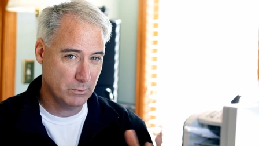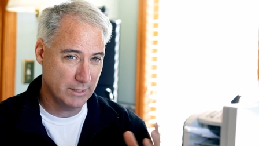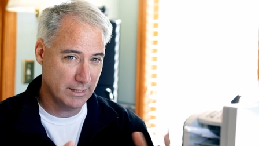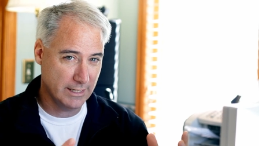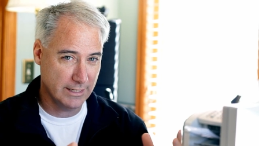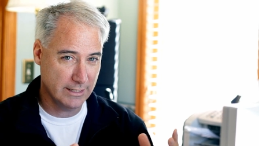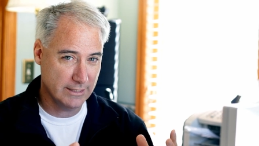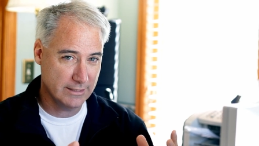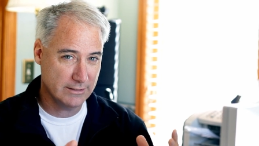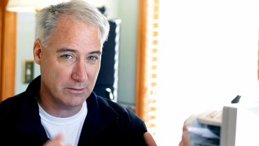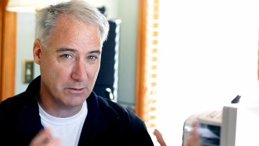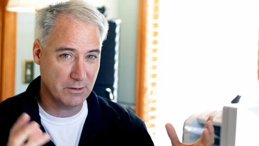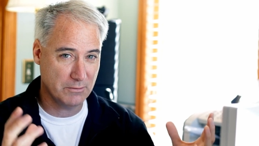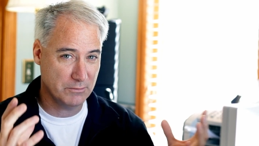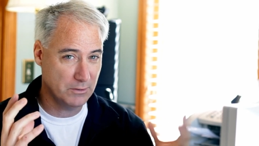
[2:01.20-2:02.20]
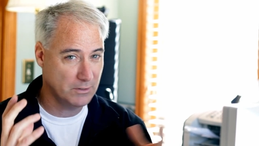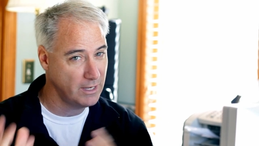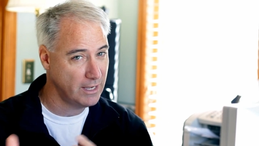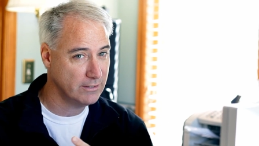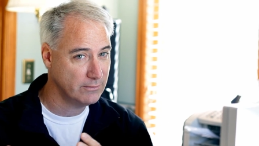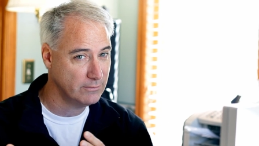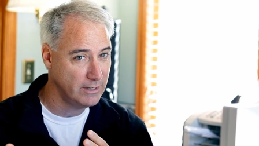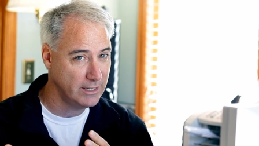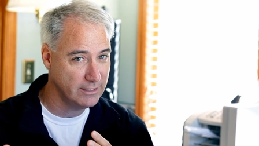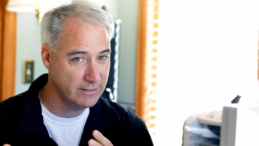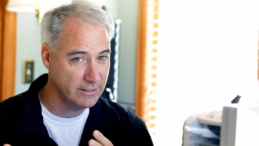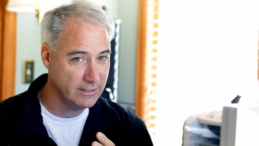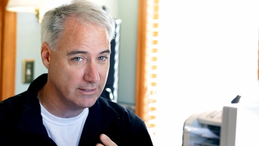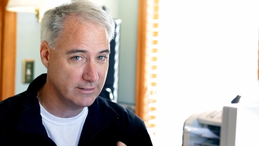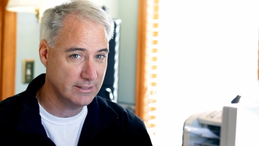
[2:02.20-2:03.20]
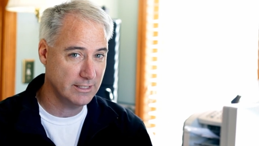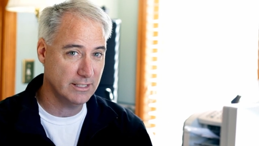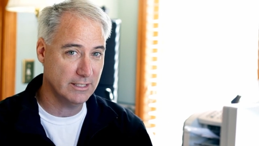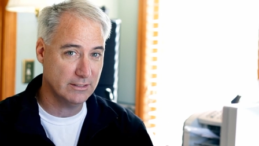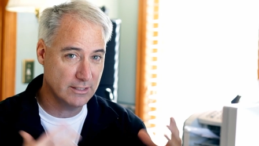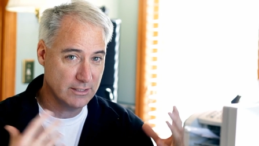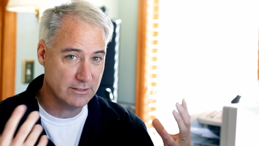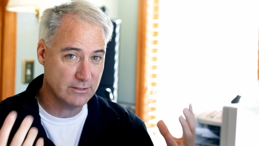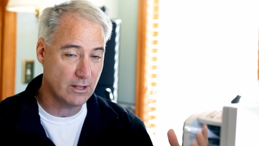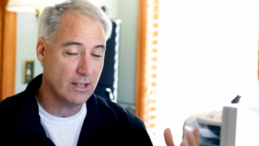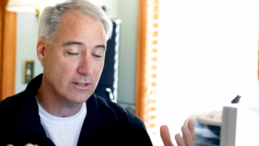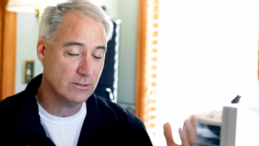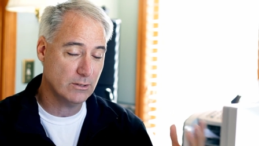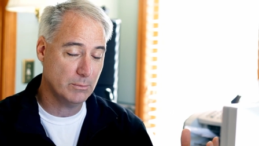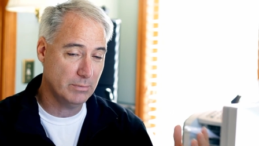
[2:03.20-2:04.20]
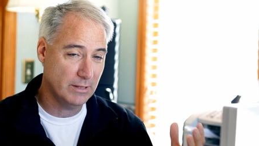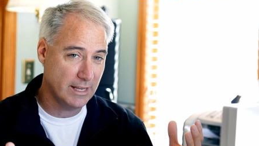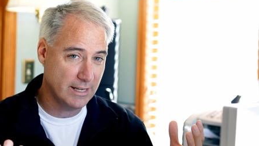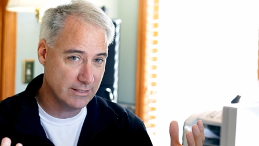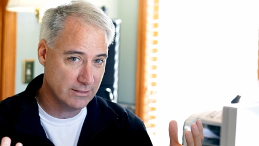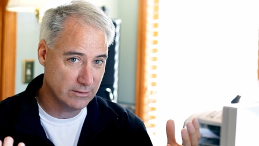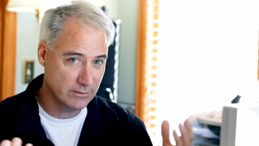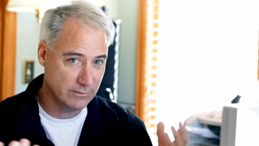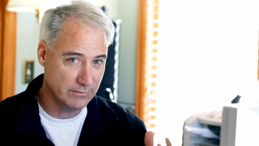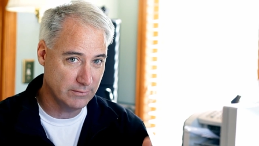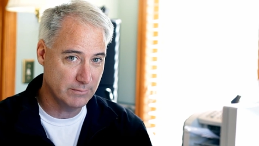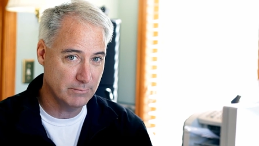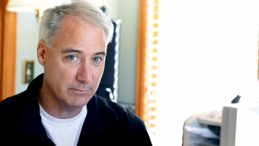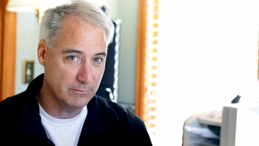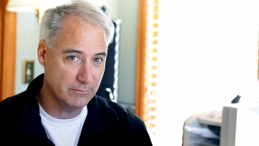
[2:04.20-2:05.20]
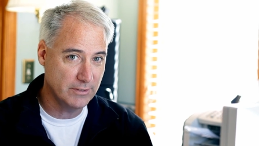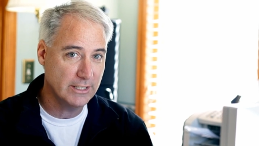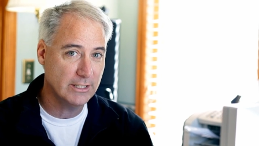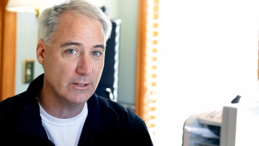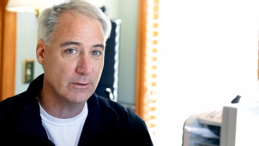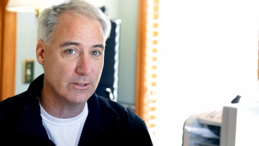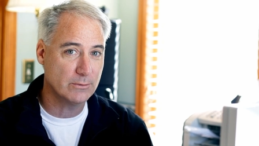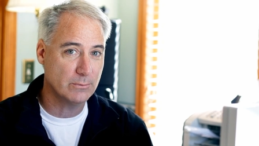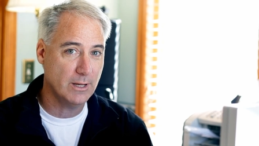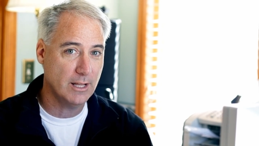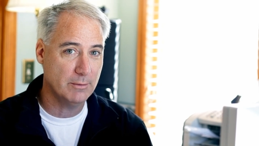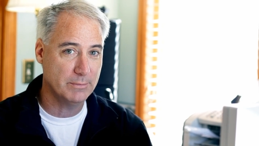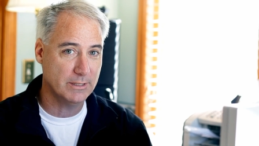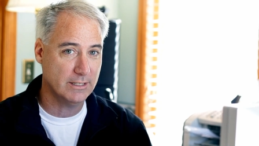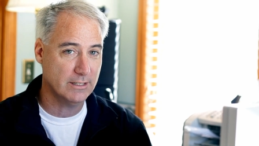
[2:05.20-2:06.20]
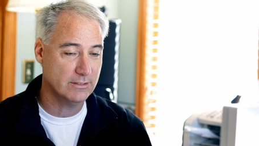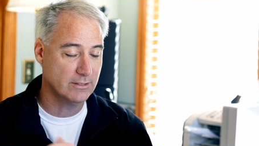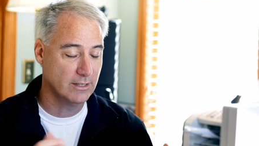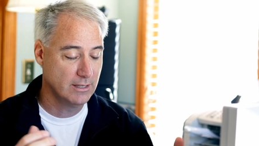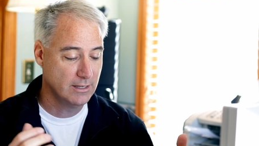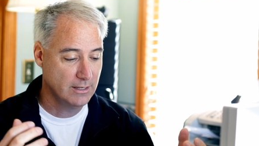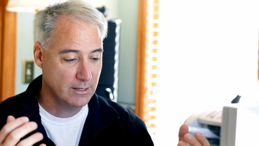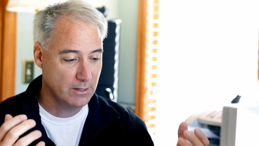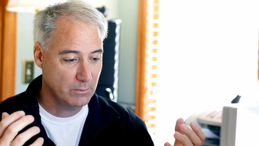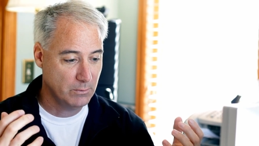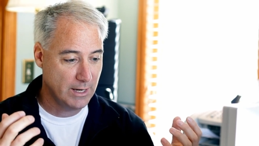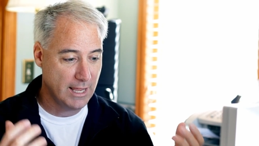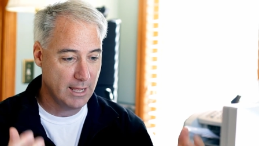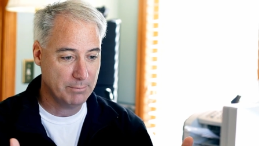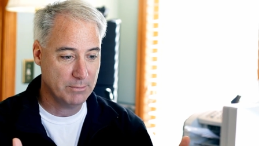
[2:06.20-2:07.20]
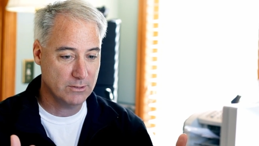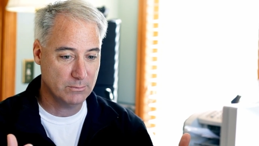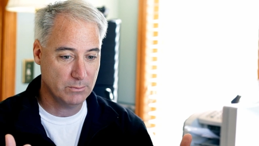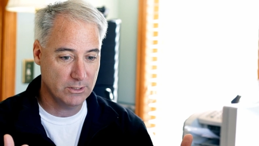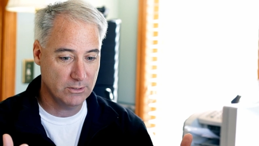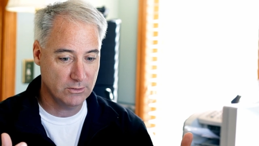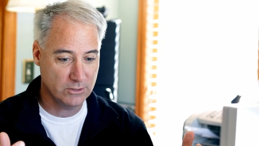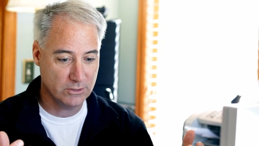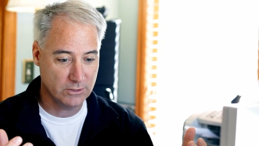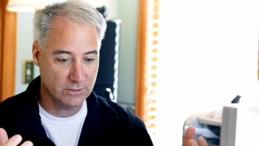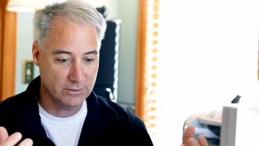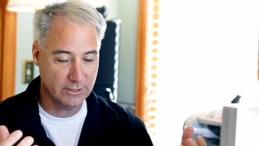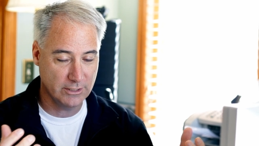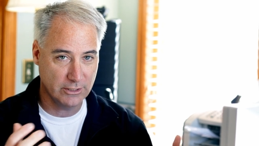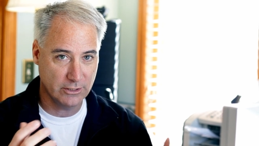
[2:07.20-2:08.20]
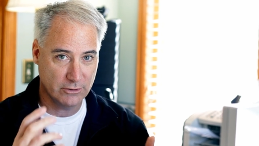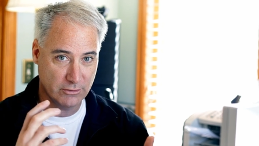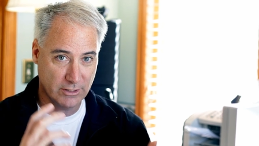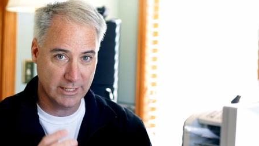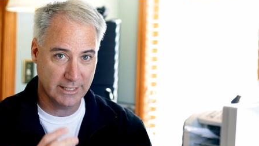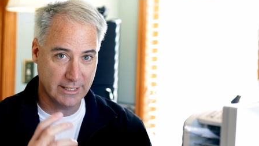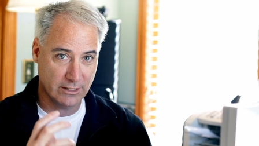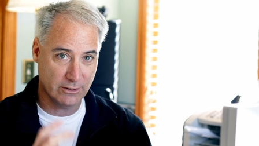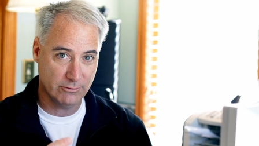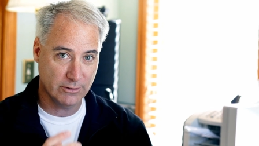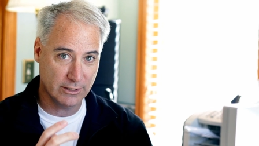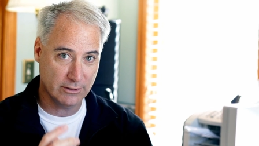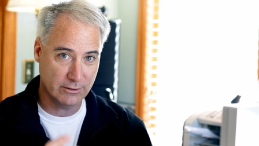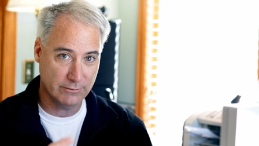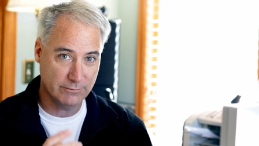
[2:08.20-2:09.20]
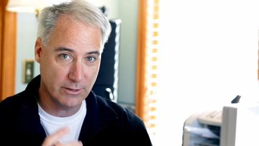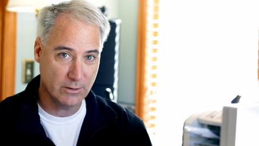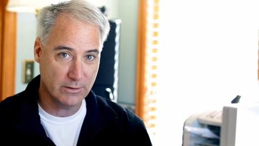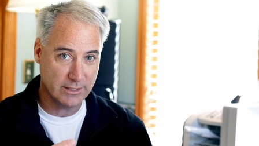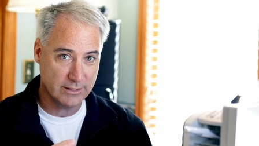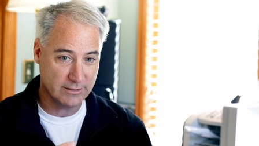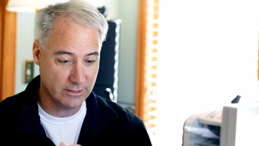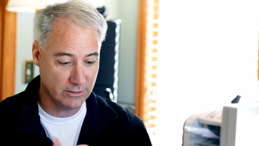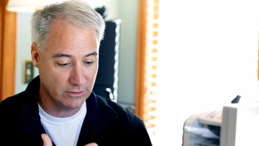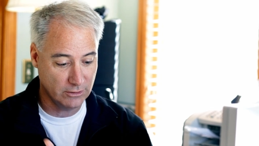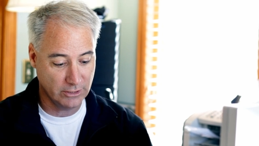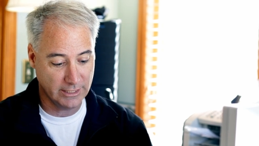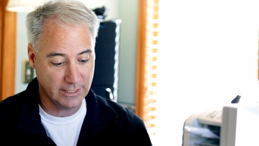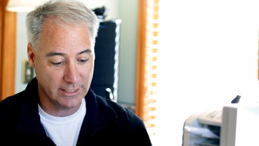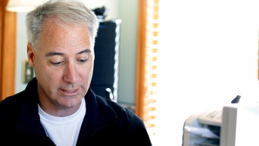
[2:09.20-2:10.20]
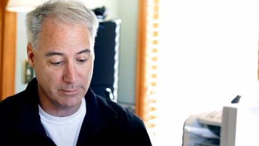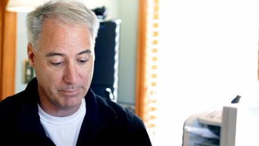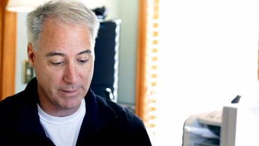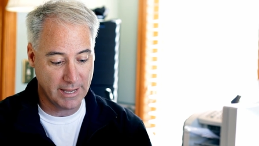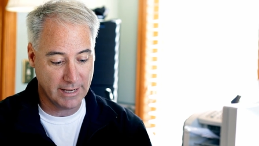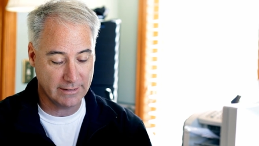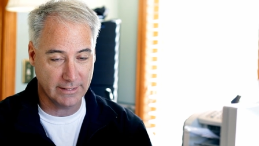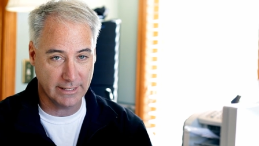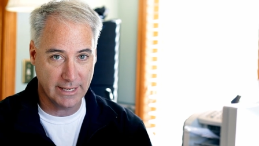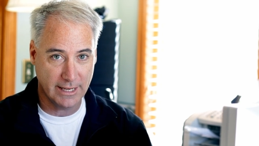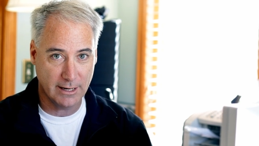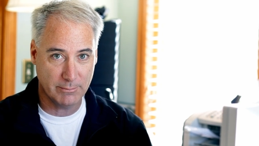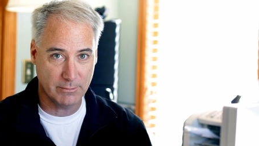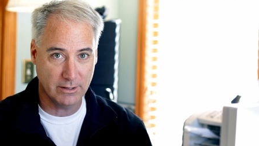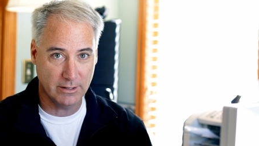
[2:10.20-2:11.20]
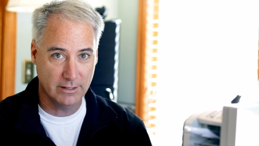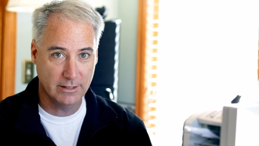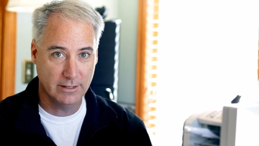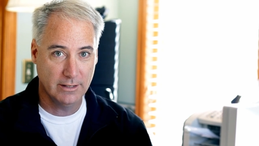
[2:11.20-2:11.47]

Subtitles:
one that is, or if you guys have run into this. And this also applies to video as well, because what happens when you're trying to get critical focus and you're looking at the back of the camera